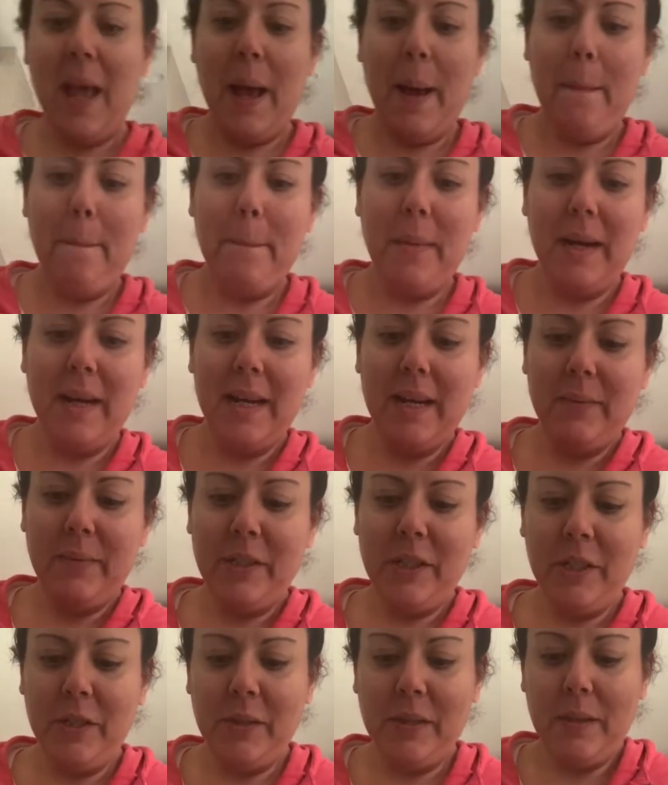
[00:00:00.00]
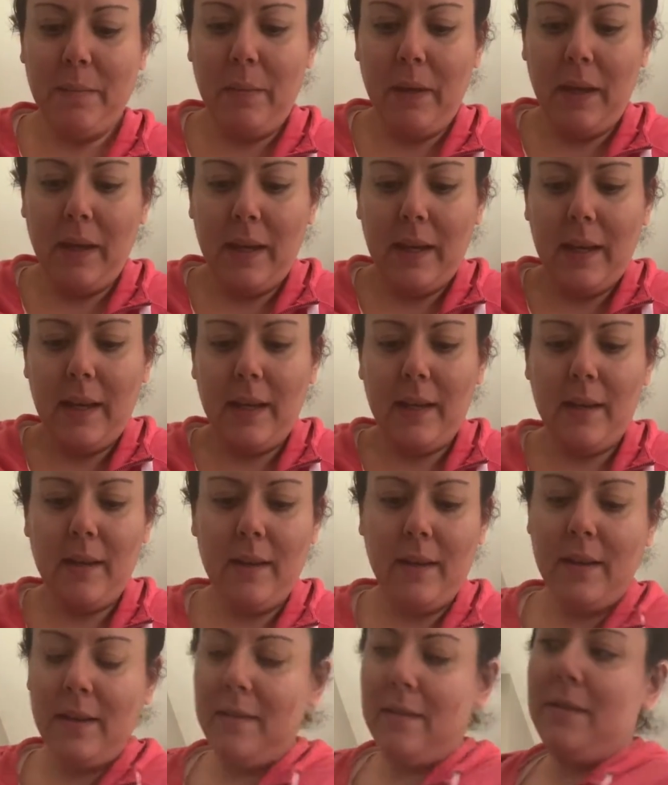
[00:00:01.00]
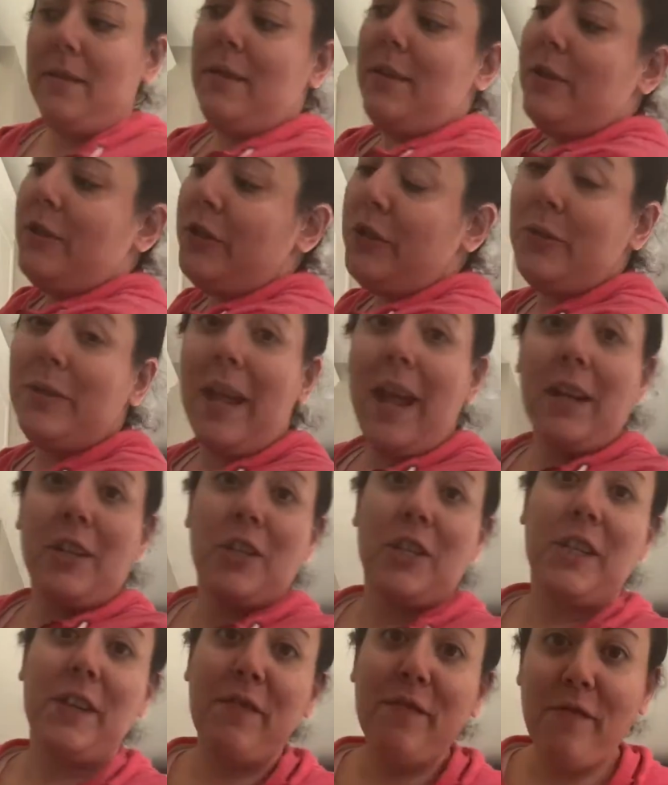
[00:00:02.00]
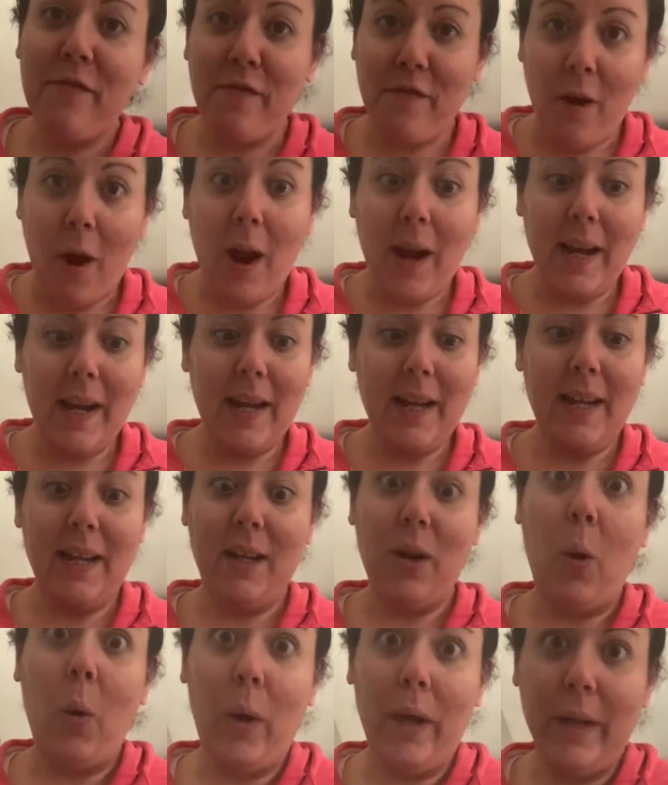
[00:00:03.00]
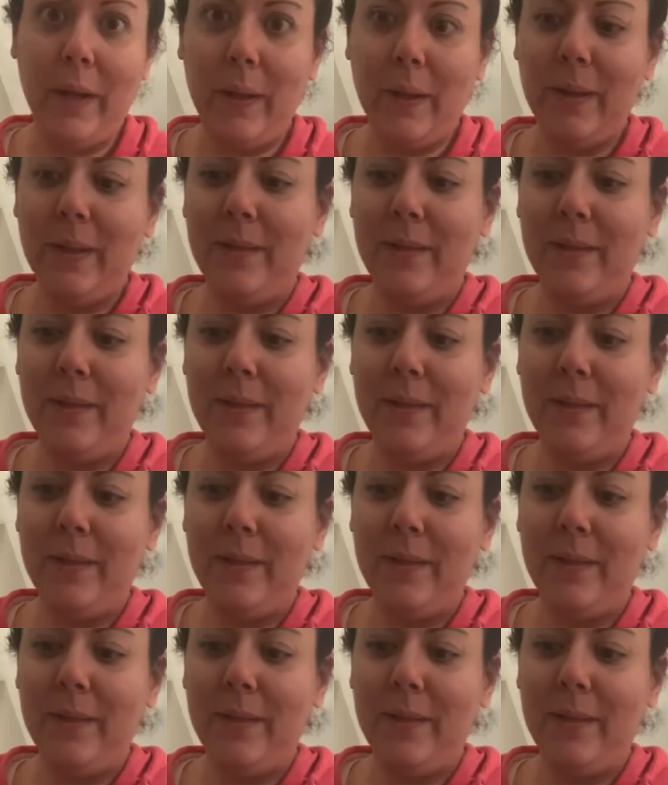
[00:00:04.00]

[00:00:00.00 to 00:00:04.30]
But when she used to make it, she used to actually fry it in oil.